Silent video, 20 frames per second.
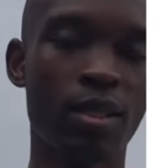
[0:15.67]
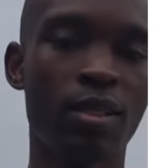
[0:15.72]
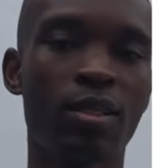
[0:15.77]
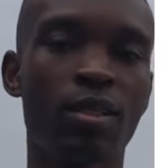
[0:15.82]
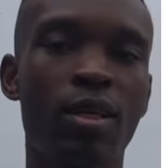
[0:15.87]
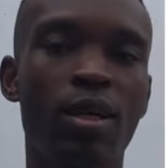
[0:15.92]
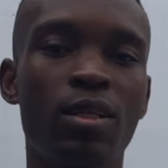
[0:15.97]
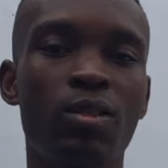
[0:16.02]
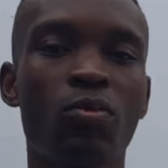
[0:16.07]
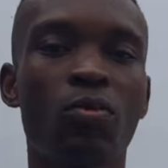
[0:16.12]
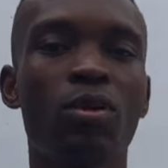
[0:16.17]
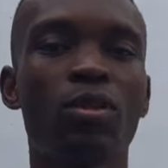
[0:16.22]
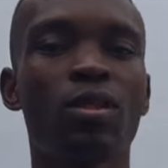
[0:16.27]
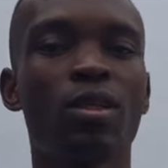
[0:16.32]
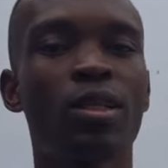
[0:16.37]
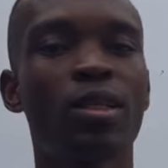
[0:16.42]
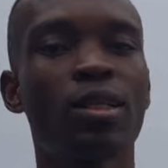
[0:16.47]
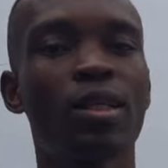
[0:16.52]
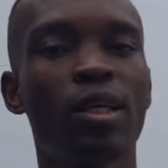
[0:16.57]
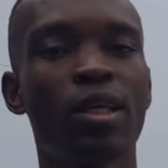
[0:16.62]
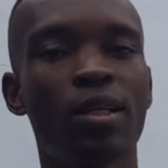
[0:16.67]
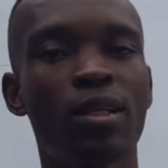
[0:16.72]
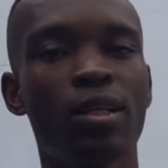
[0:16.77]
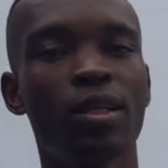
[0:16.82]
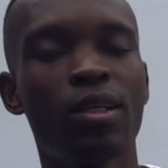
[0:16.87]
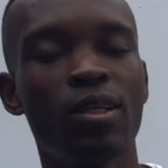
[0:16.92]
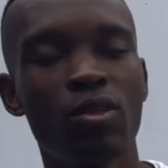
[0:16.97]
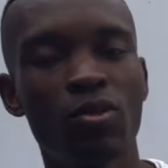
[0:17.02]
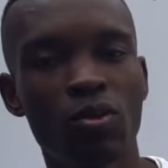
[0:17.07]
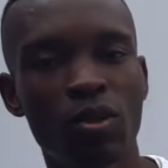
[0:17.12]
that was written
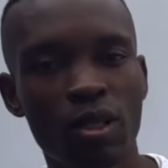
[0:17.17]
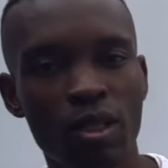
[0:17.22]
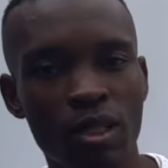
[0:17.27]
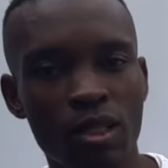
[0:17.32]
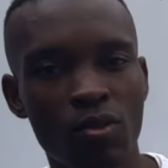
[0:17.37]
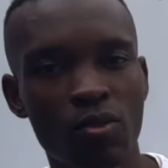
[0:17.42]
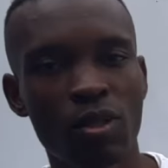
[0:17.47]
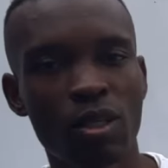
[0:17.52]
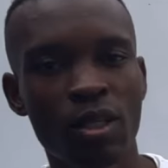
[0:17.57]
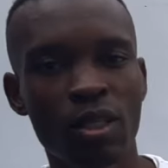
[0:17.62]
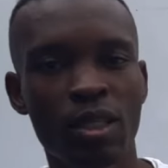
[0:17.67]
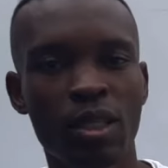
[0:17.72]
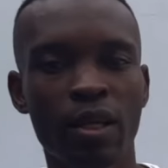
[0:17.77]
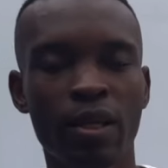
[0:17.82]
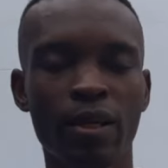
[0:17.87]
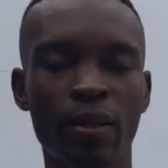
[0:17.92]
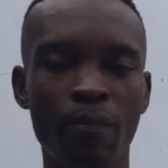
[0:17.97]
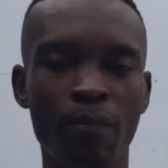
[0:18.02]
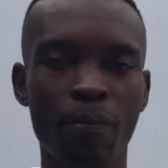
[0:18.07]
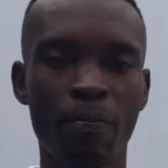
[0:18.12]
in 2023.